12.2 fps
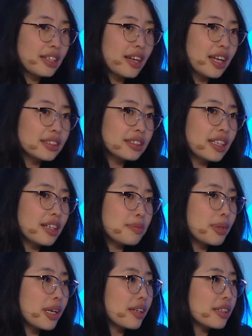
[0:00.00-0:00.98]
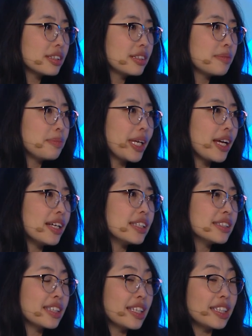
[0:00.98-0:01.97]
as data products because
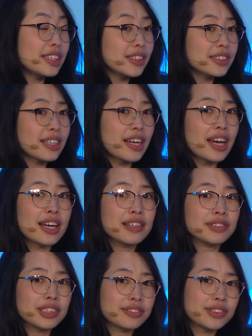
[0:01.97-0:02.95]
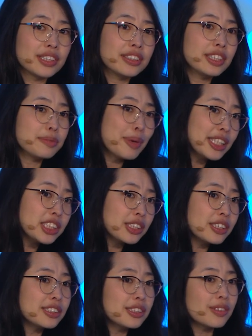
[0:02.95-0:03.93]
it does have different
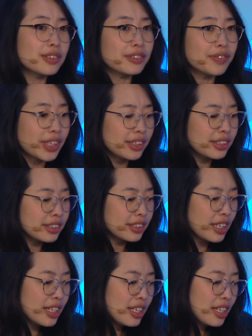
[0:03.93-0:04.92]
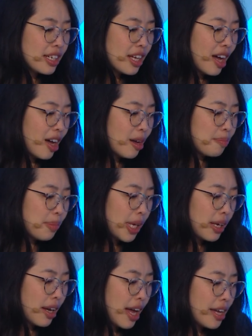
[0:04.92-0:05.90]
dimensions or fields.
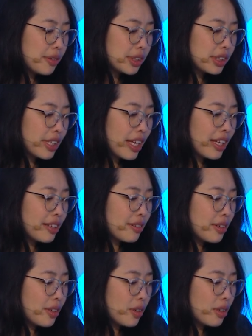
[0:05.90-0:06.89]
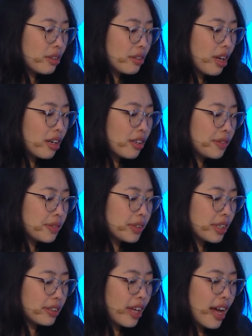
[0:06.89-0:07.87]
But I would say a lot of
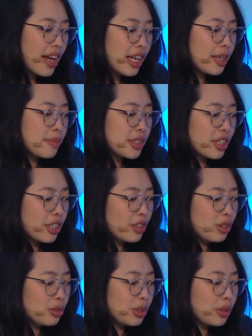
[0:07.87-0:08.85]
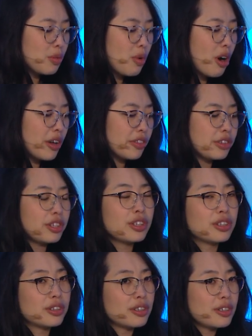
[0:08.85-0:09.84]
the times that you would want
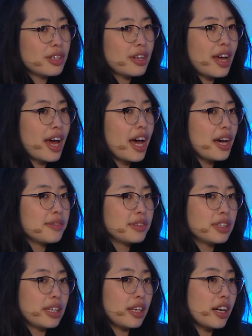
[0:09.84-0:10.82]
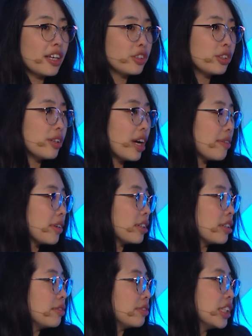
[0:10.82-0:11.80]
to have data to have
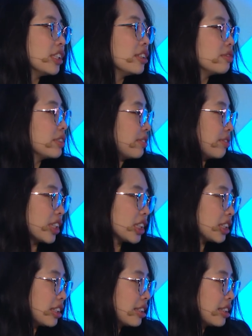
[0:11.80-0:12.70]
a real refreshed